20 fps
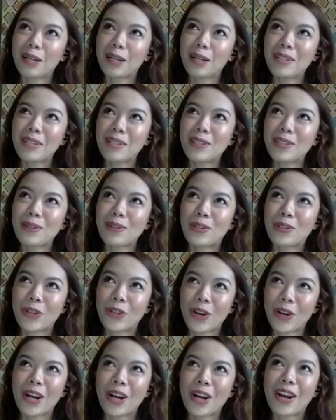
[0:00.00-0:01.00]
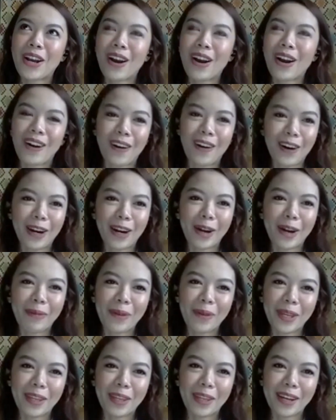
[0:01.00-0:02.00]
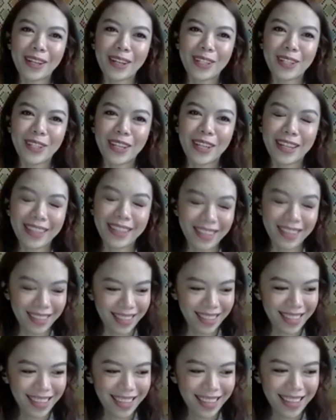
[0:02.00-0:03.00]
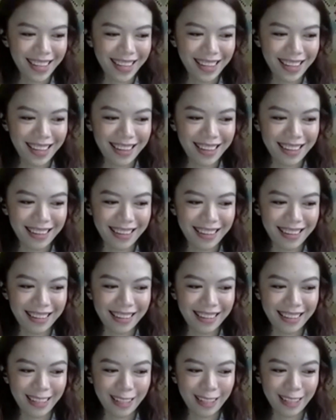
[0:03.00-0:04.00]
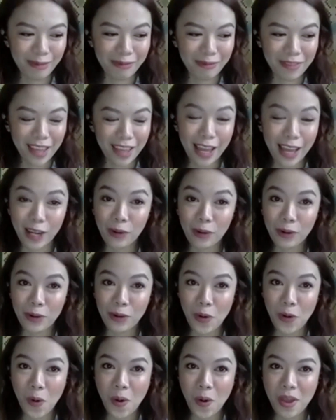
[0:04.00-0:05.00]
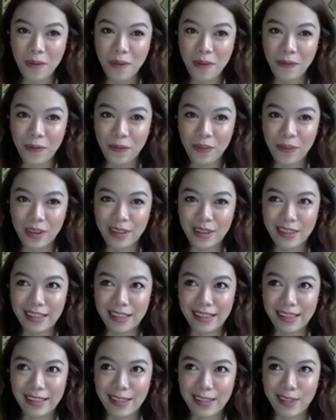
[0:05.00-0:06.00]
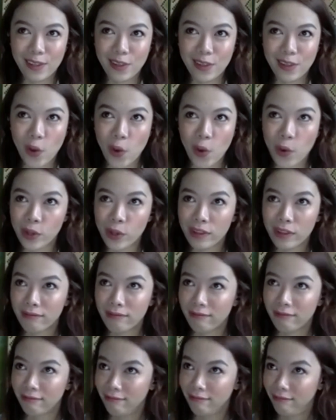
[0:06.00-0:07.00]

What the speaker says: comes to drug harm reduction, I don't know if this is known